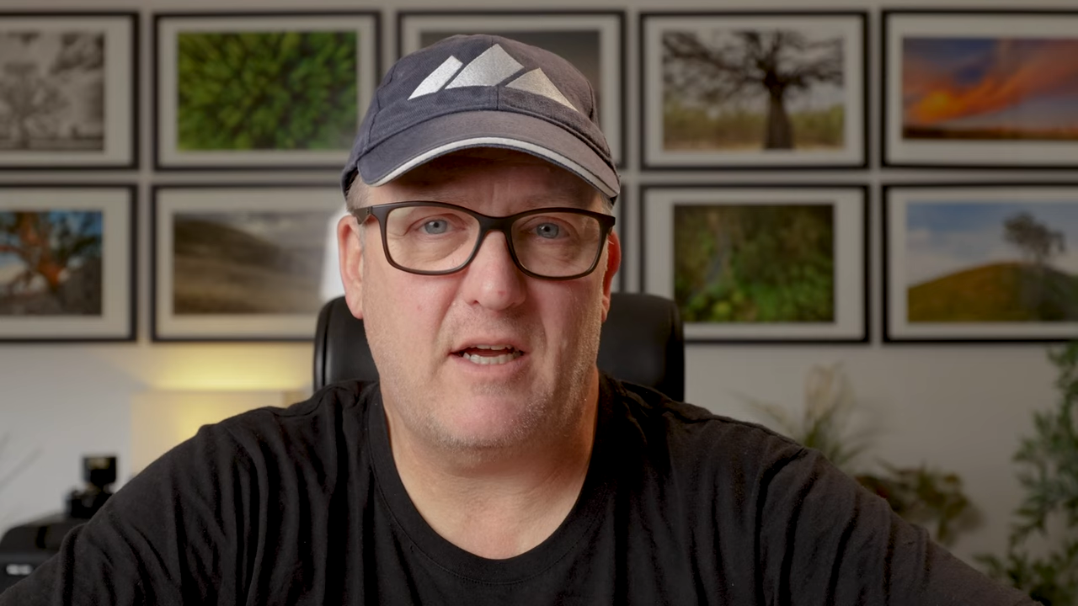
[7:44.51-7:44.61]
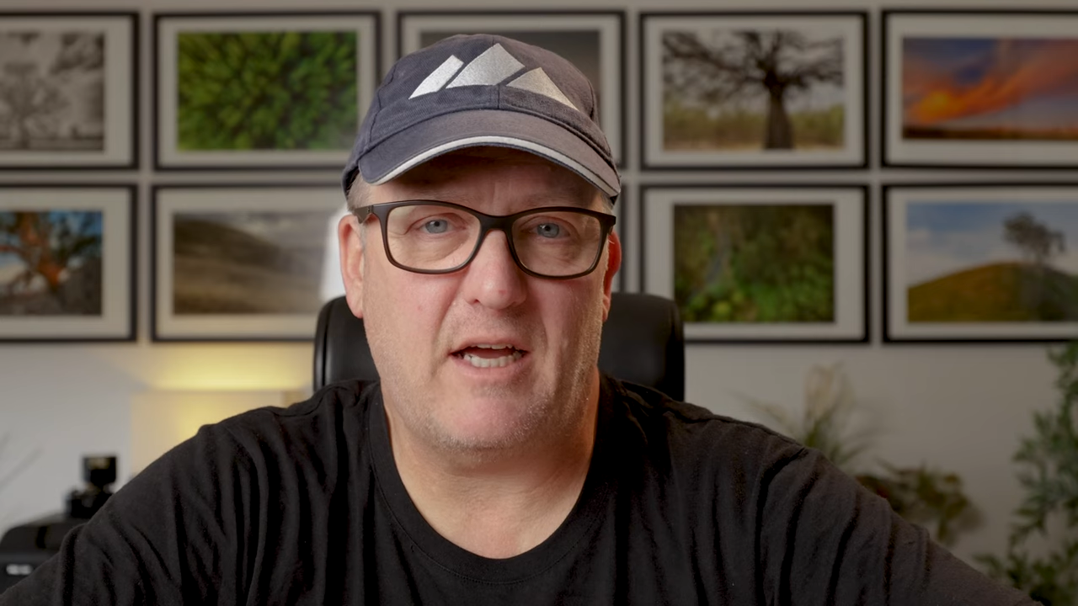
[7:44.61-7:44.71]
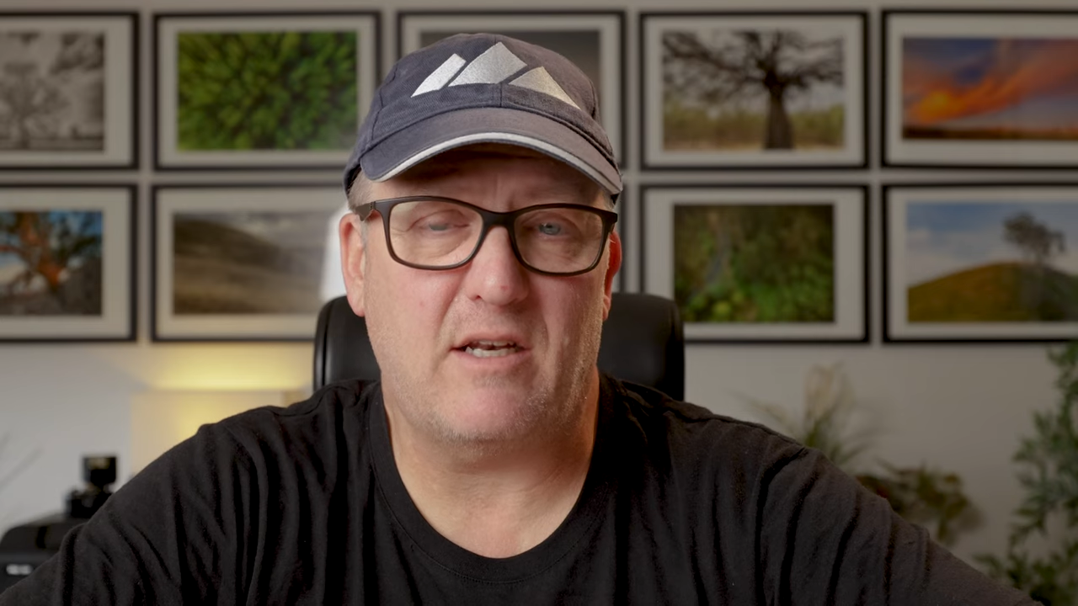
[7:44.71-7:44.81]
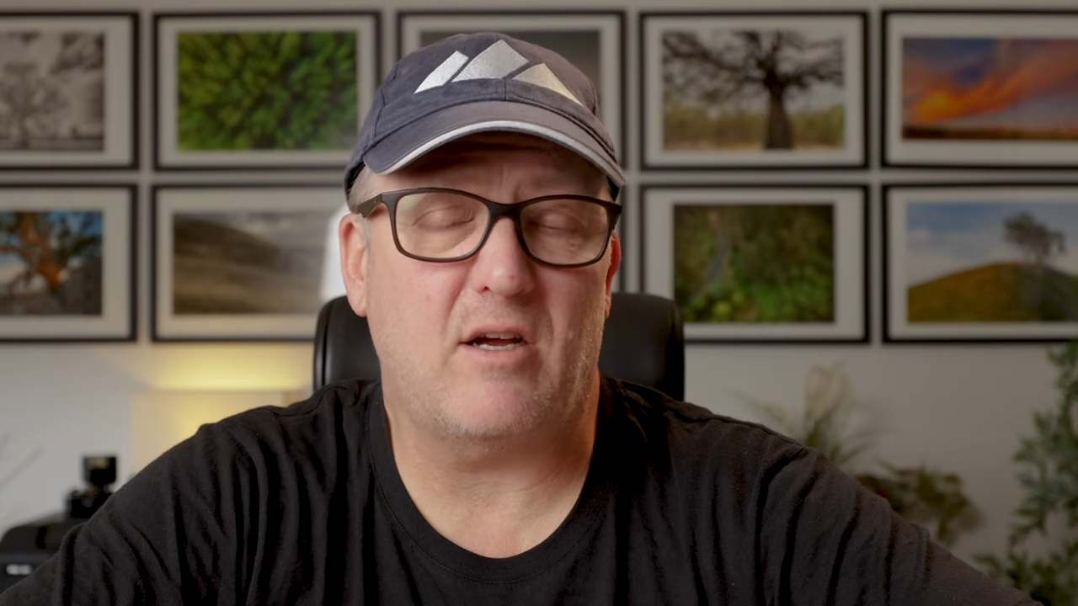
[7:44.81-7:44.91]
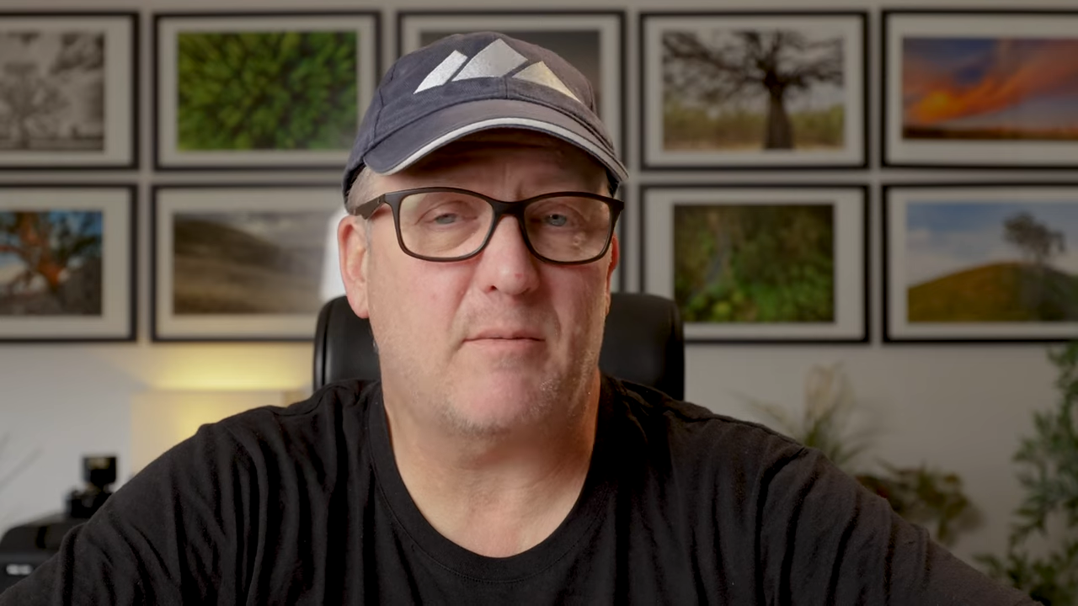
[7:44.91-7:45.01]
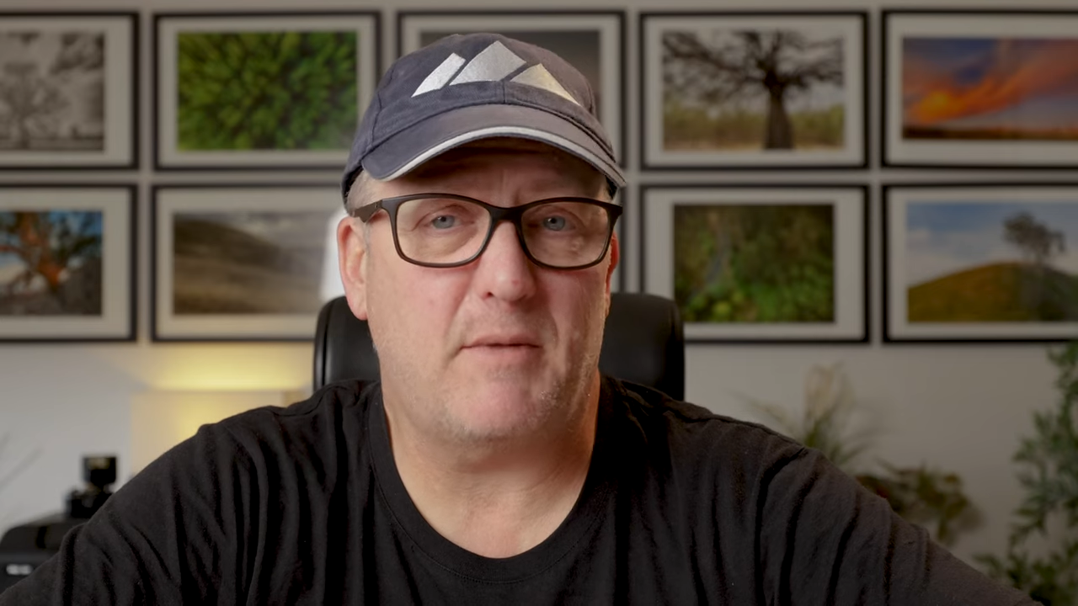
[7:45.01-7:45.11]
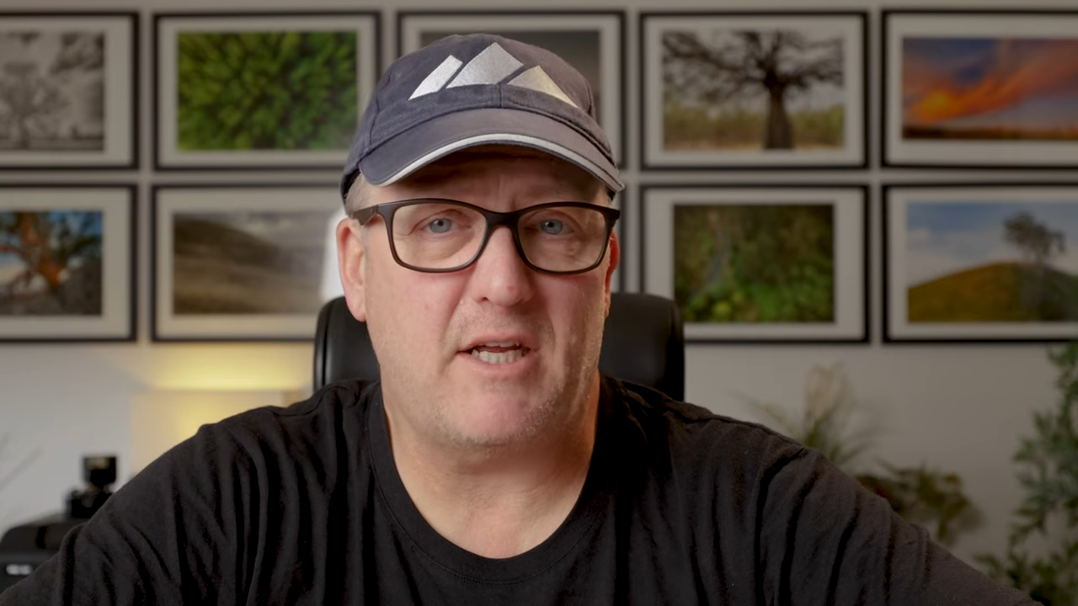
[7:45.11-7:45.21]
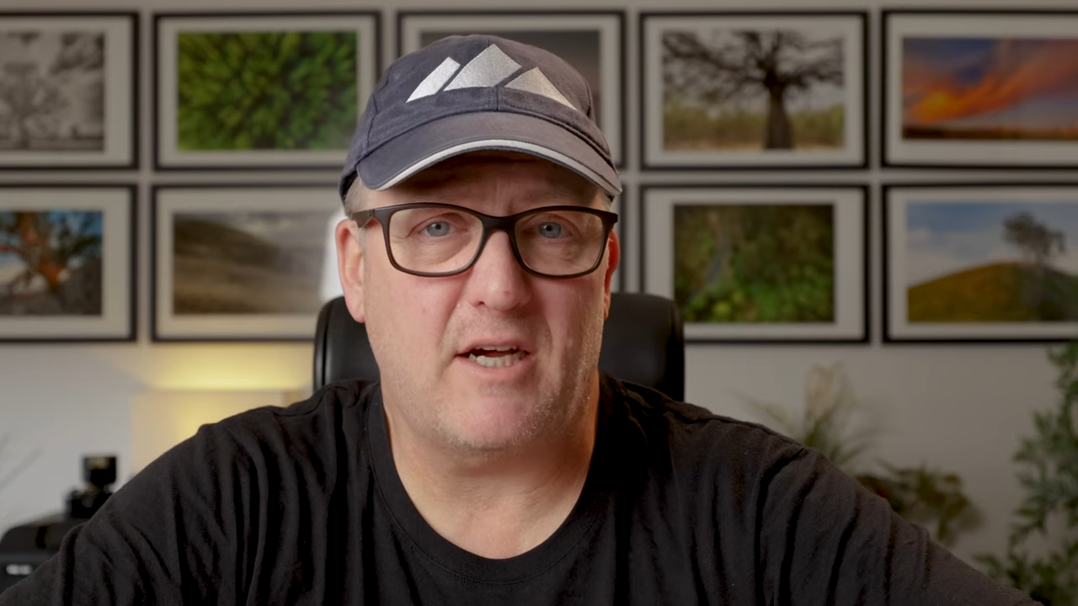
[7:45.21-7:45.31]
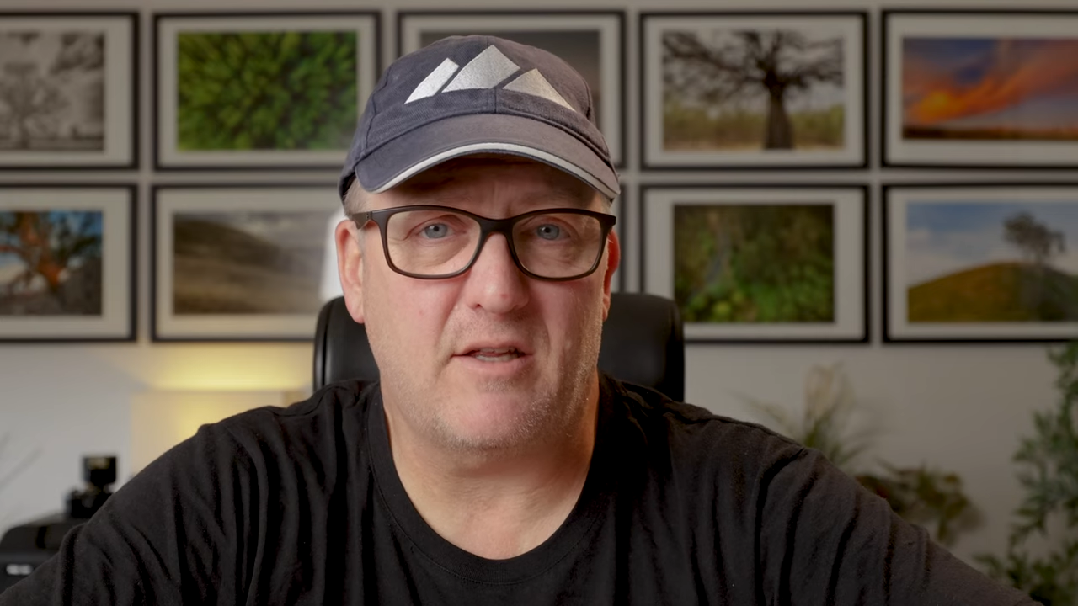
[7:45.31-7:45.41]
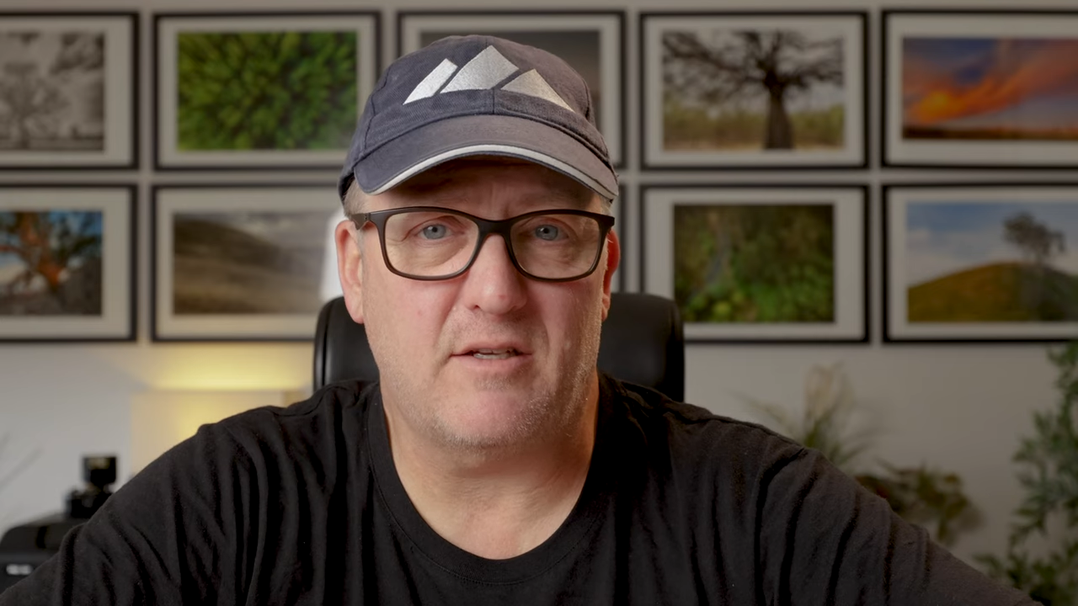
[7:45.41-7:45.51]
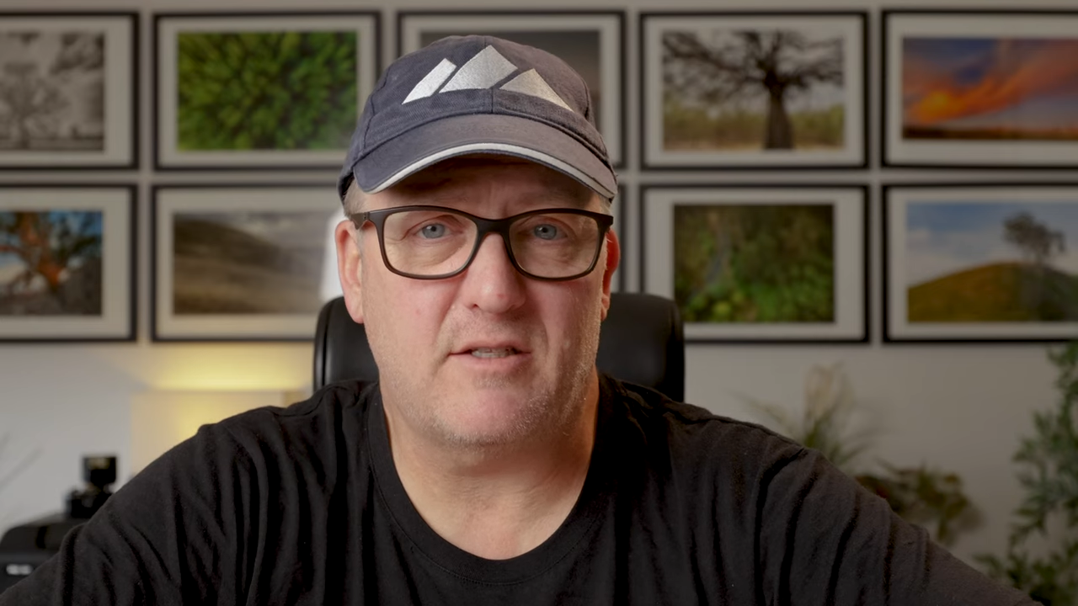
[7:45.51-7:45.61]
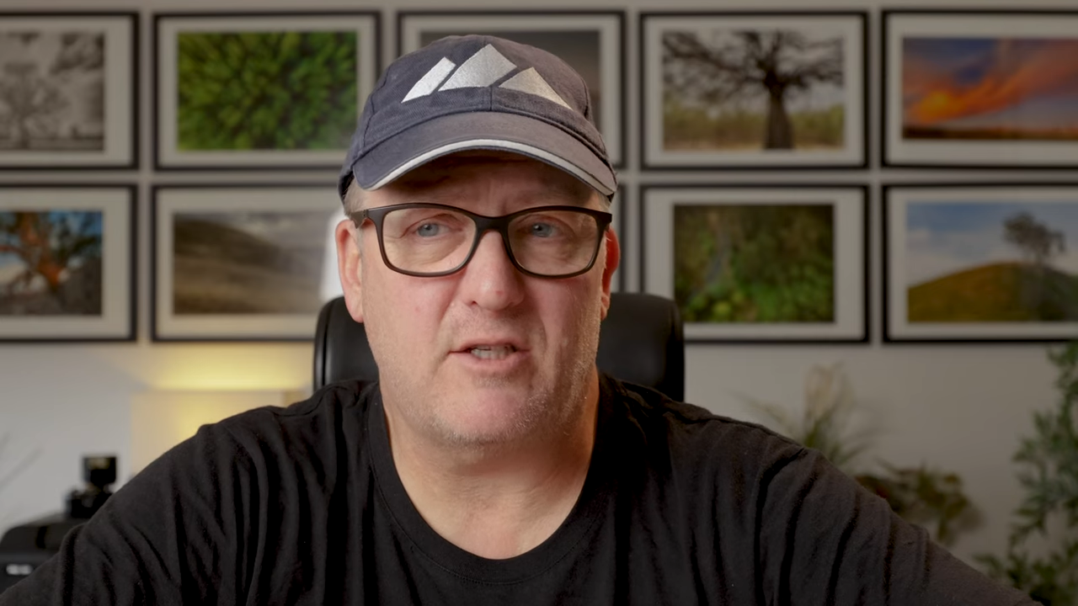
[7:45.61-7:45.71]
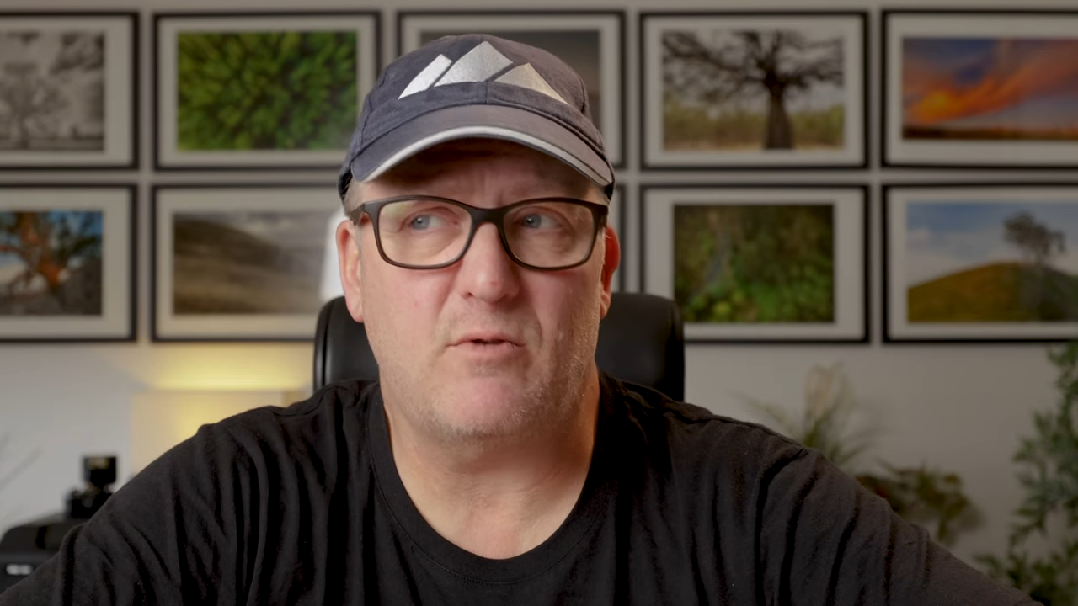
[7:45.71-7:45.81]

and like many others,